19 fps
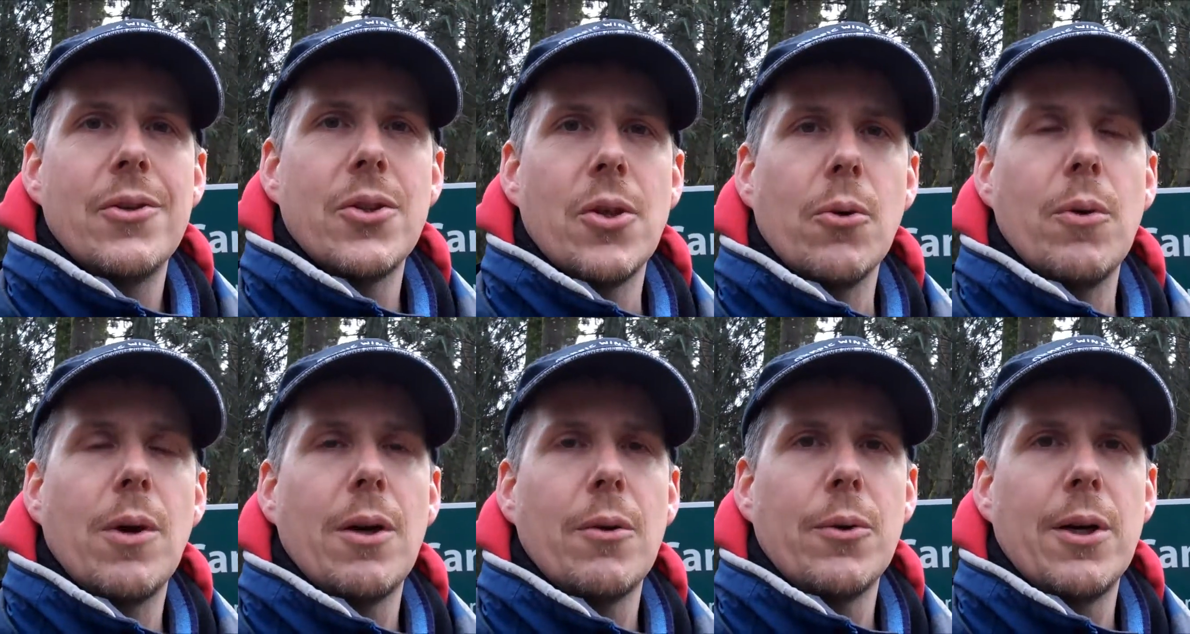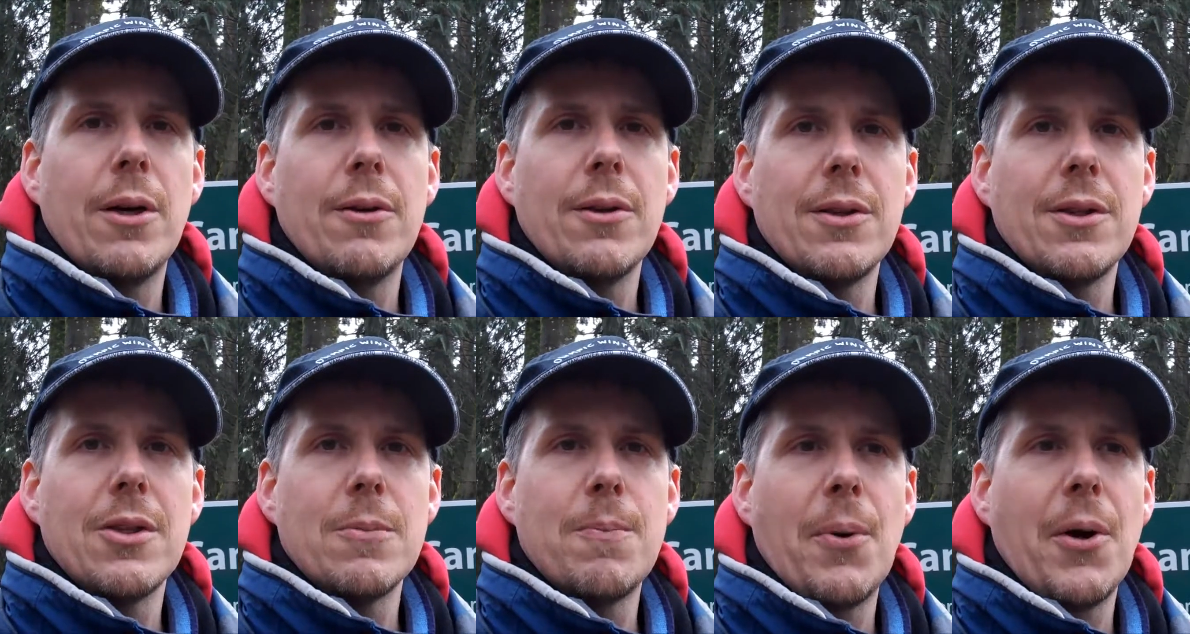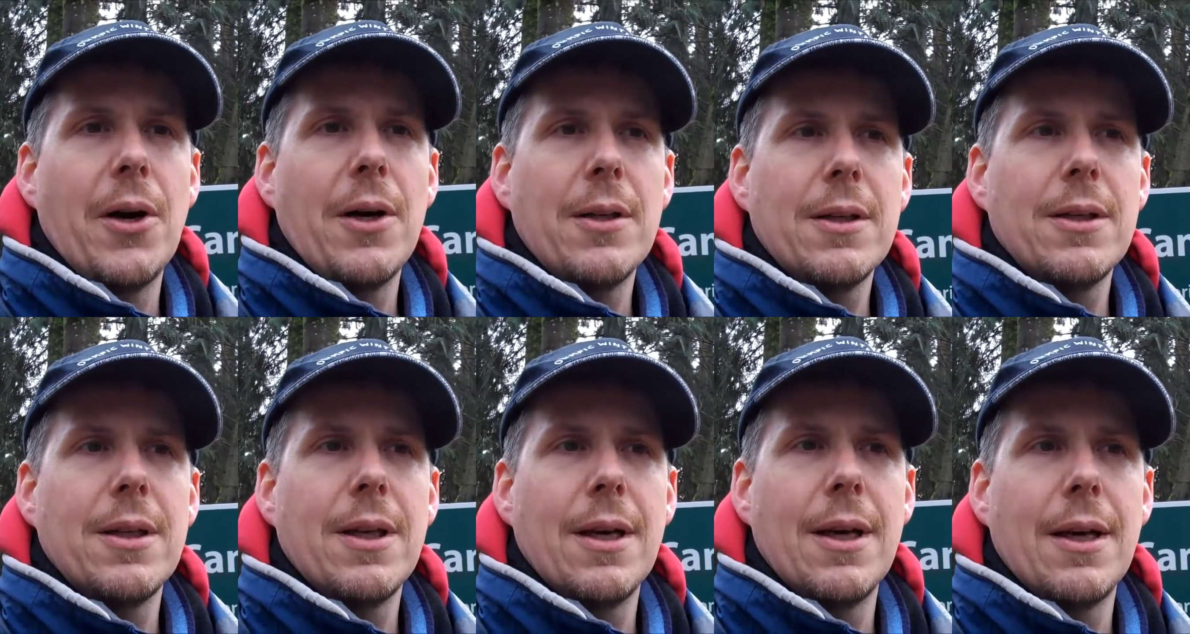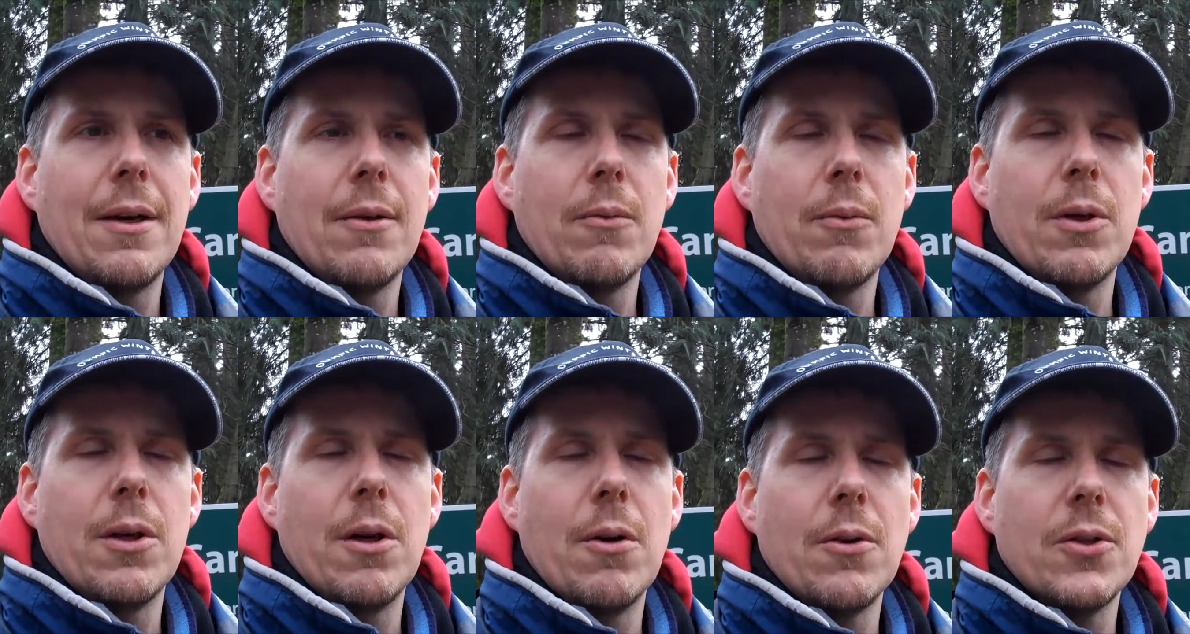So while we're out at this park,
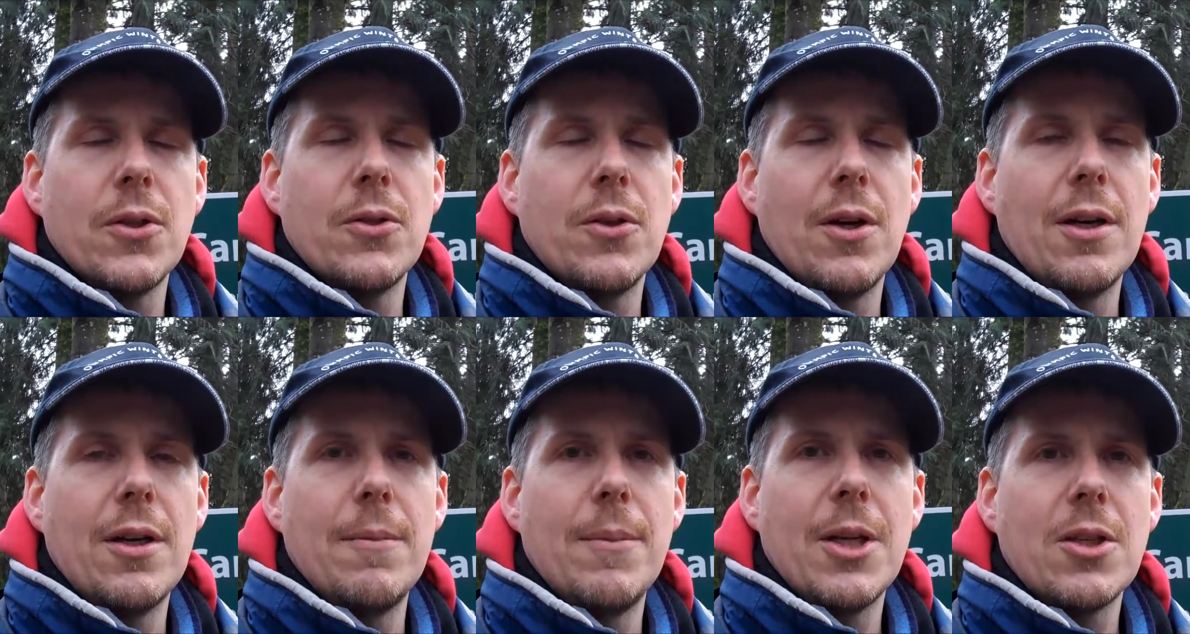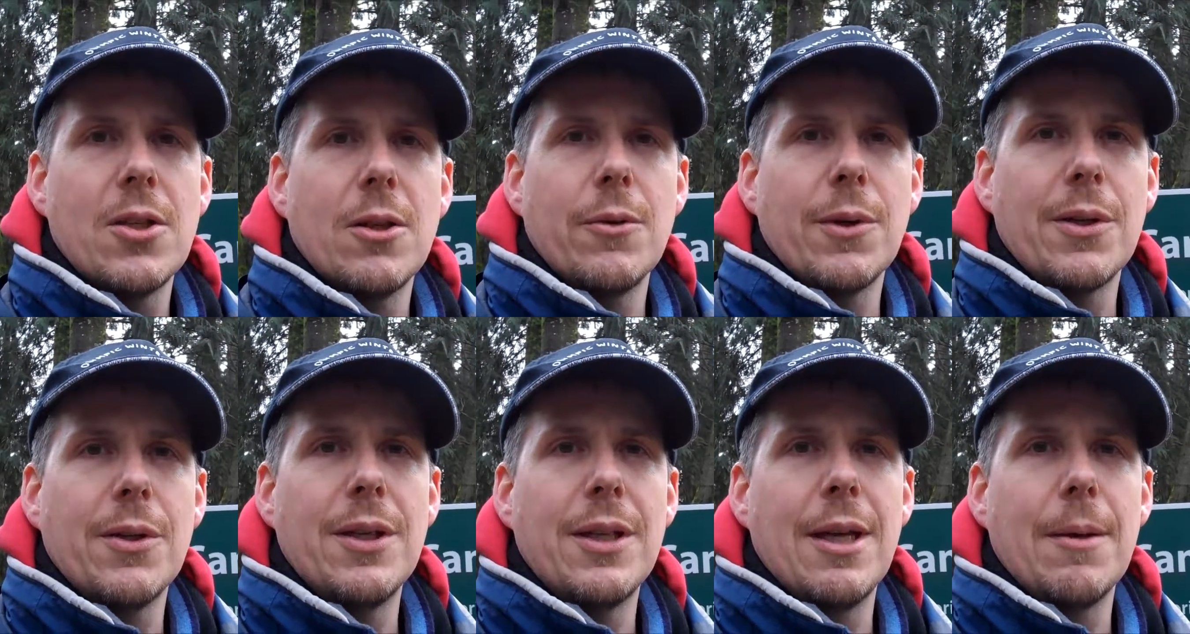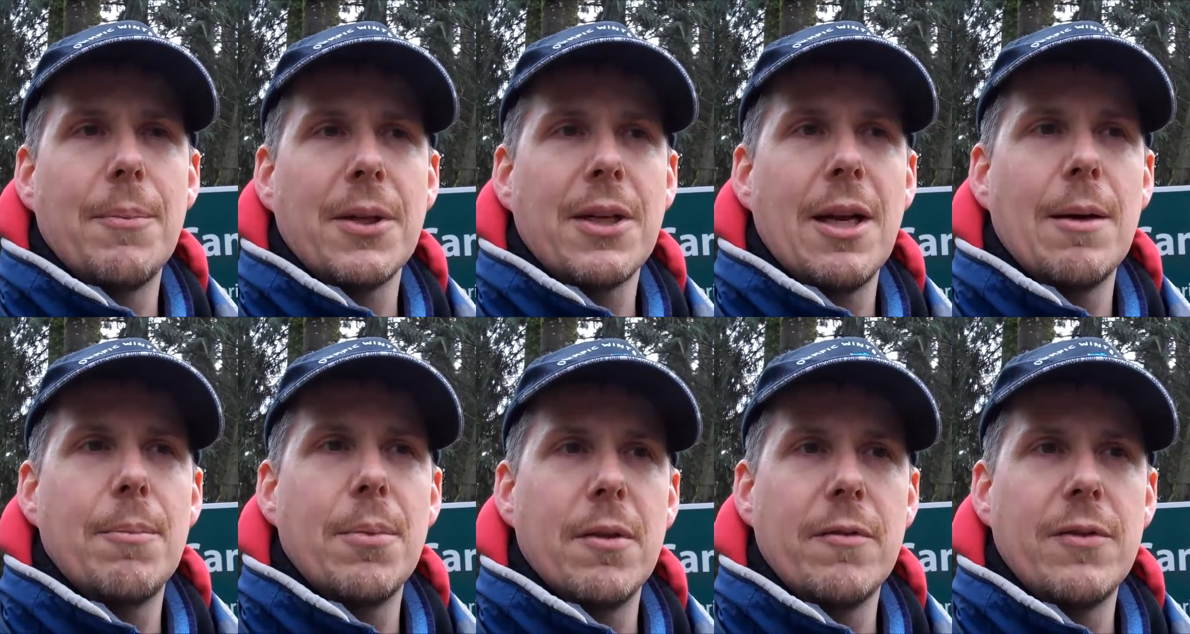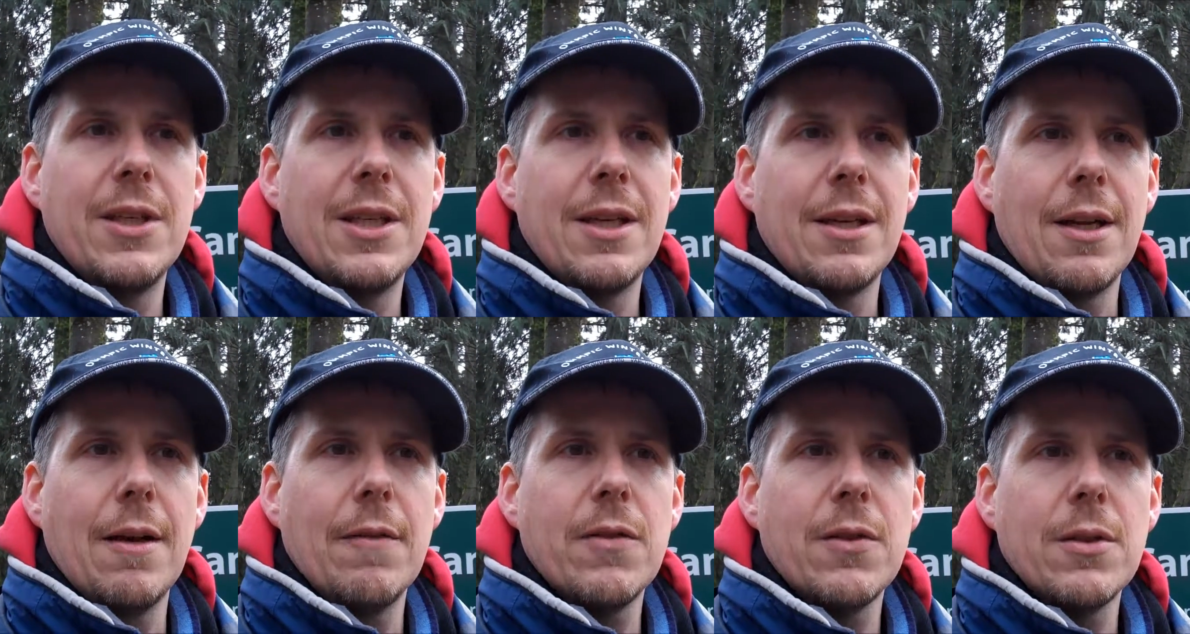we're also trying to make sure we cleaned up a couple of
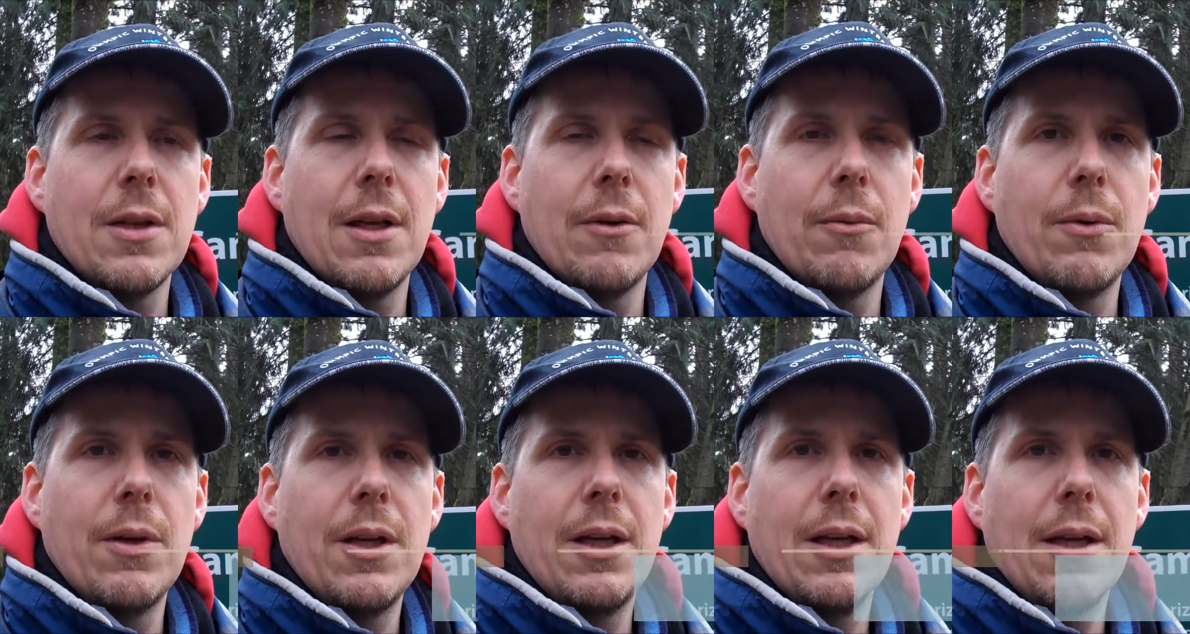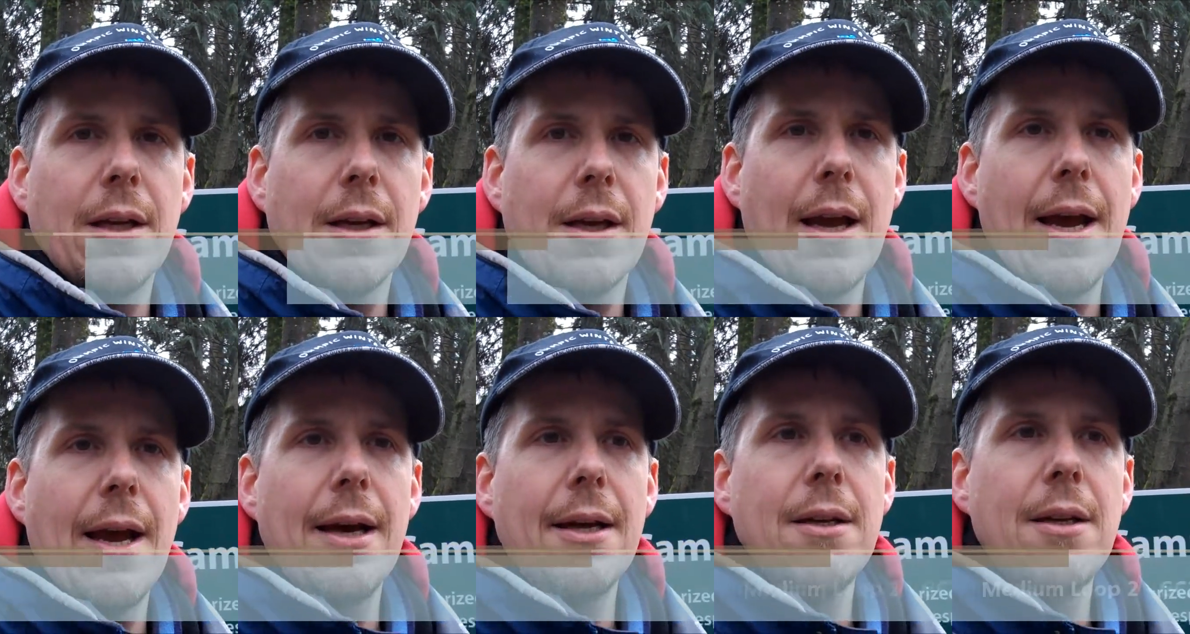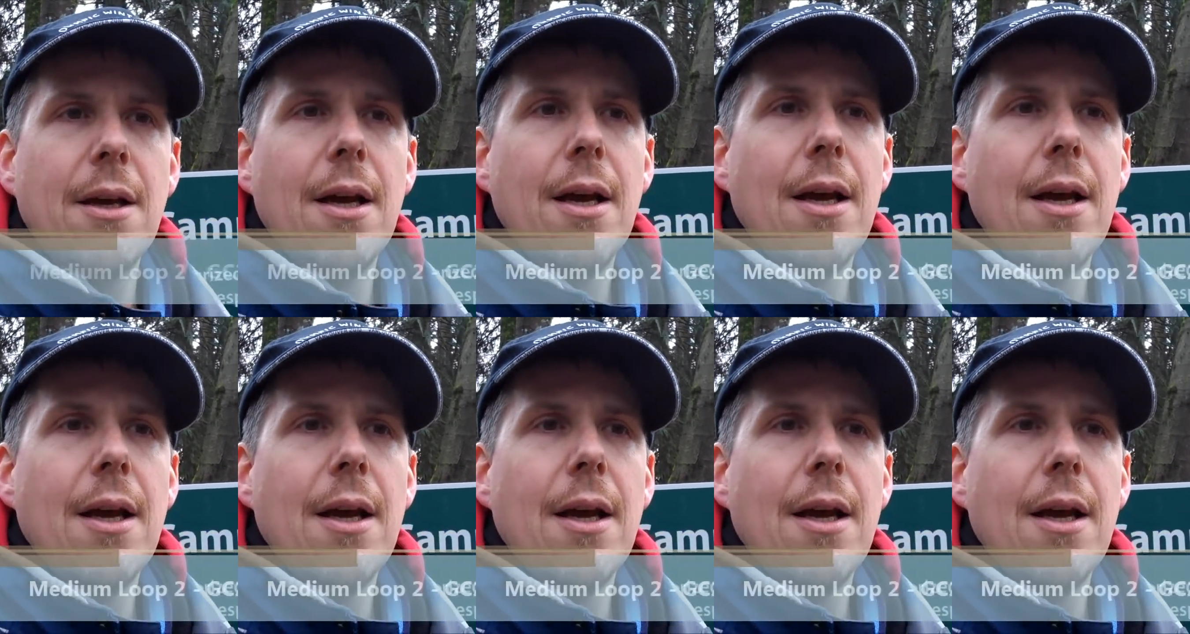DNFs that we had.